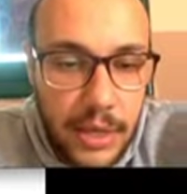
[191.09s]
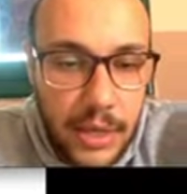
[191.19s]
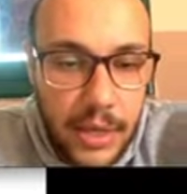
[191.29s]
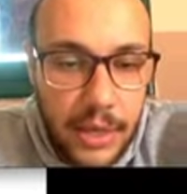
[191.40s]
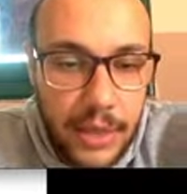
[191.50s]

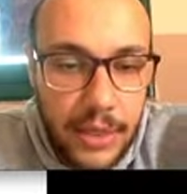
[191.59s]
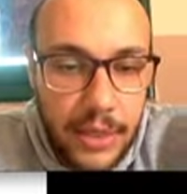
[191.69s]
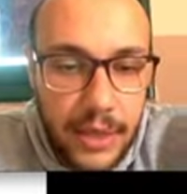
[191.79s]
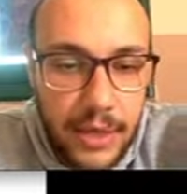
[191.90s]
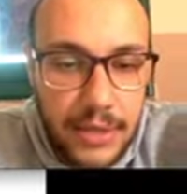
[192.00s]
and
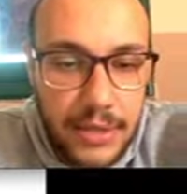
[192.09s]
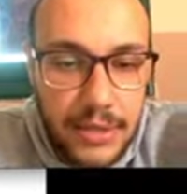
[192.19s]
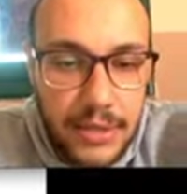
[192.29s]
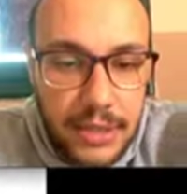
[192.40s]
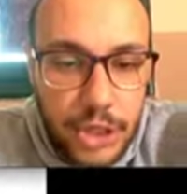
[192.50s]
then in
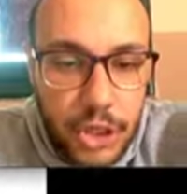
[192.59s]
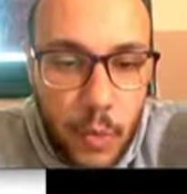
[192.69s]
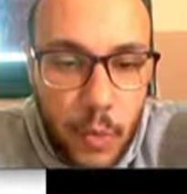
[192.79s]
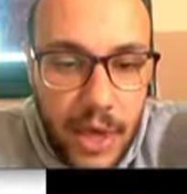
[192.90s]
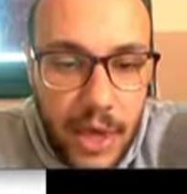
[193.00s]
such a
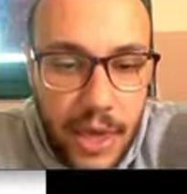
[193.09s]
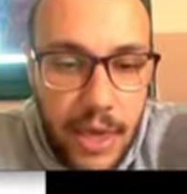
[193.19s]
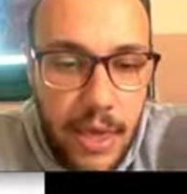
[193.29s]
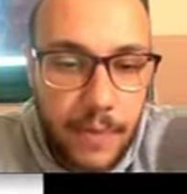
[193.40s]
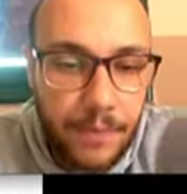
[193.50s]
way,
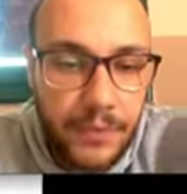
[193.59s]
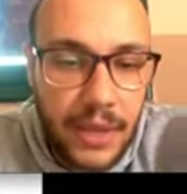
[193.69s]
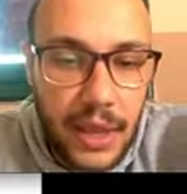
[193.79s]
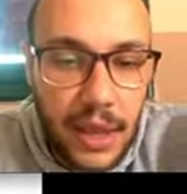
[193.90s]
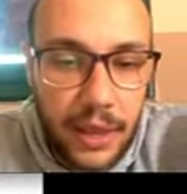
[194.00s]

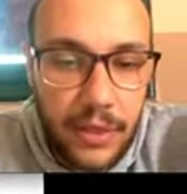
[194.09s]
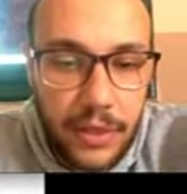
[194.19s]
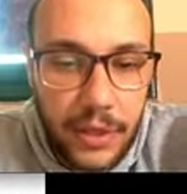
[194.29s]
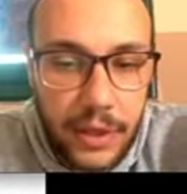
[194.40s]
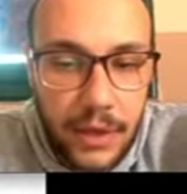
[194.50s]
and
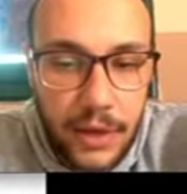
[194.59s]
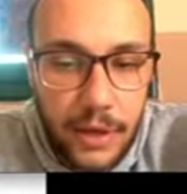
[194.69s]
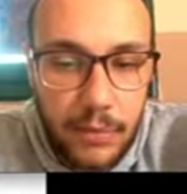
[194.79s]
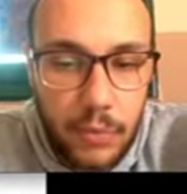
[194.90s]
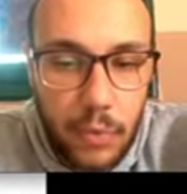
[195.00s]
then in
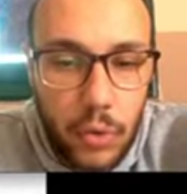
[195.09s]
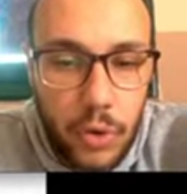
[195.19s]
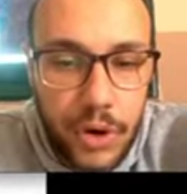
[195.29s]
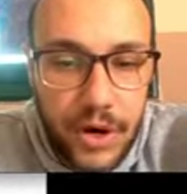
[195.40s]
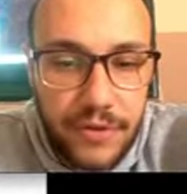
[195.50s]

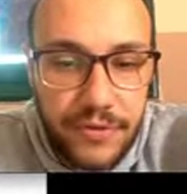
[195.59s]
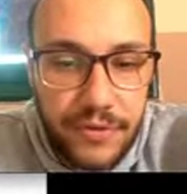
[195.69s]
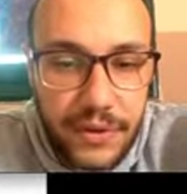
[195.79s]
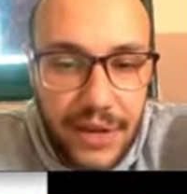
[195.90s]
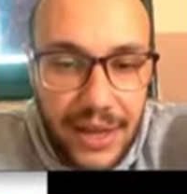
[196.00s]
more
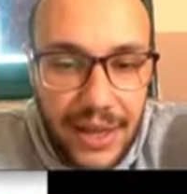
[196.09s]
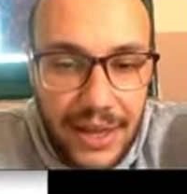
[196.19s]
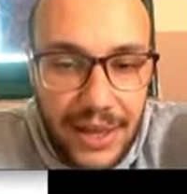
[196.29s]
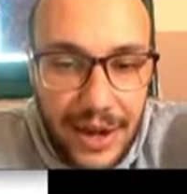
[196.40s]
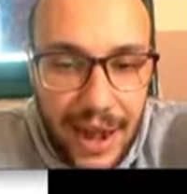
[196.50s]

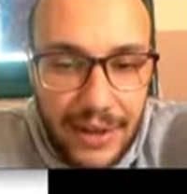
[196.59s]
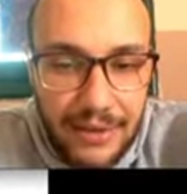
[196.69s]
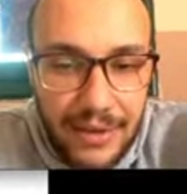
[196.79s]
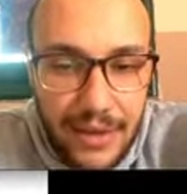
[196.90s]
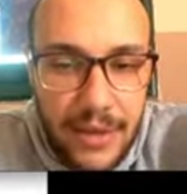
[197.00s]

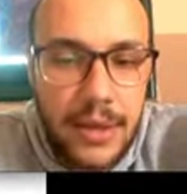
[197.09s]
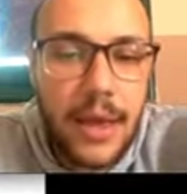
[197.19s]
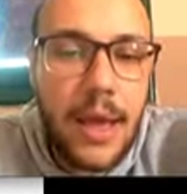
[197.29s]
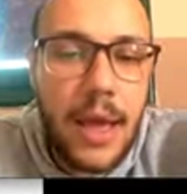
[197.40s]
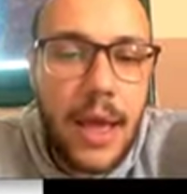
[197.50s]
refracting,
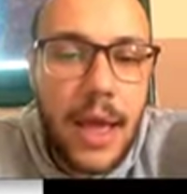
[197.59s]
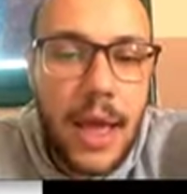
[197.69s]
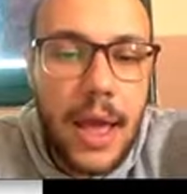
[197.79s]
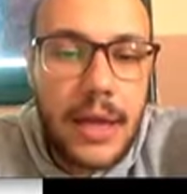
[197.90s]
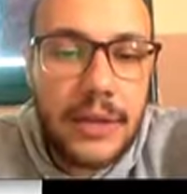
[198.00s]

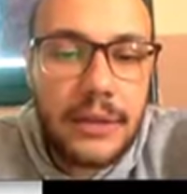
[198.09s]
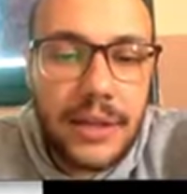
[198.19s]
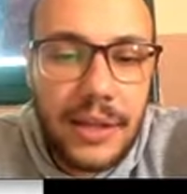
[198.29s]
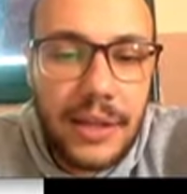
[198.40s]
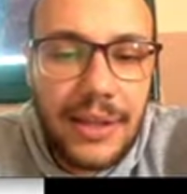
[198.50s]

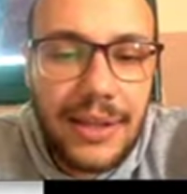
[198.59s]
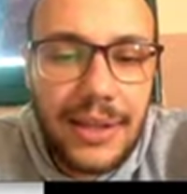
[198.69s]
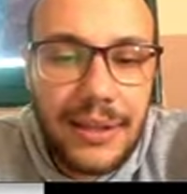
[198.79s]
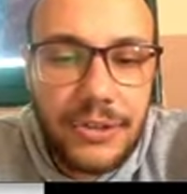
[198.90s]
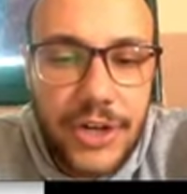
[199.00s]
till
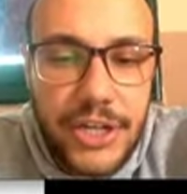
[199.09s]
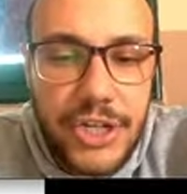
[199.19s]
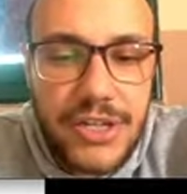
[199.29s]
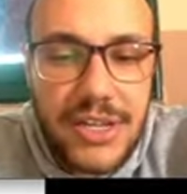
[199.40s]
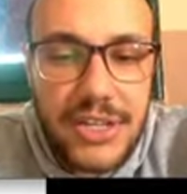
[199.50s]
it
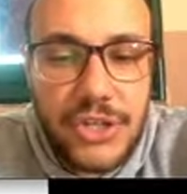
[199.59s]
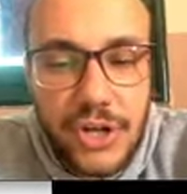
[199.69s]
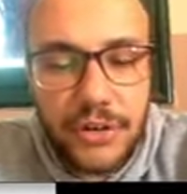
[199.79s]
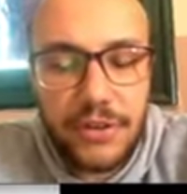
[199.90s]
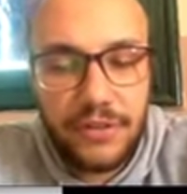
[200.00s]
reaches a
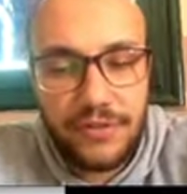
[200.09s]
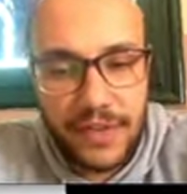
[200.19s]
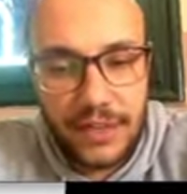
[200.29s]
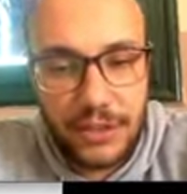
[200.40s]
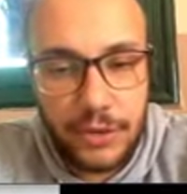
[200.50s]
certain
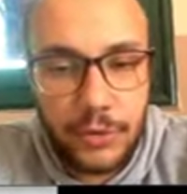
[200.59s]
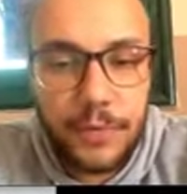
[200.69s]
value,